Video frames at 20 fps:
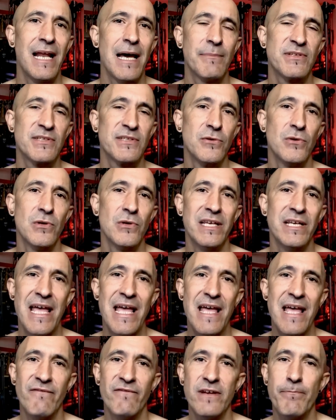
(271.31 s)
absolutely
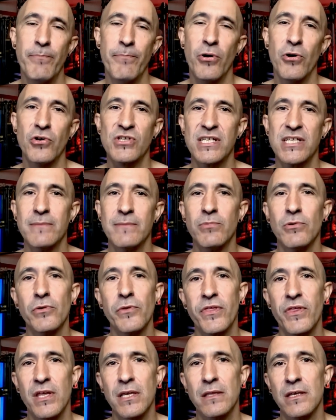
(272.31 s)
every possible
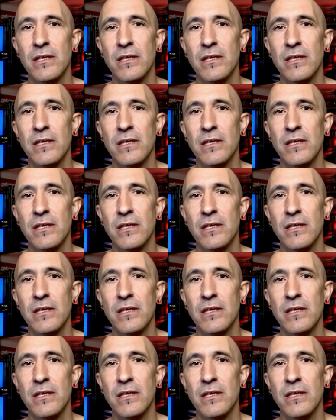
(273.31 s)
thing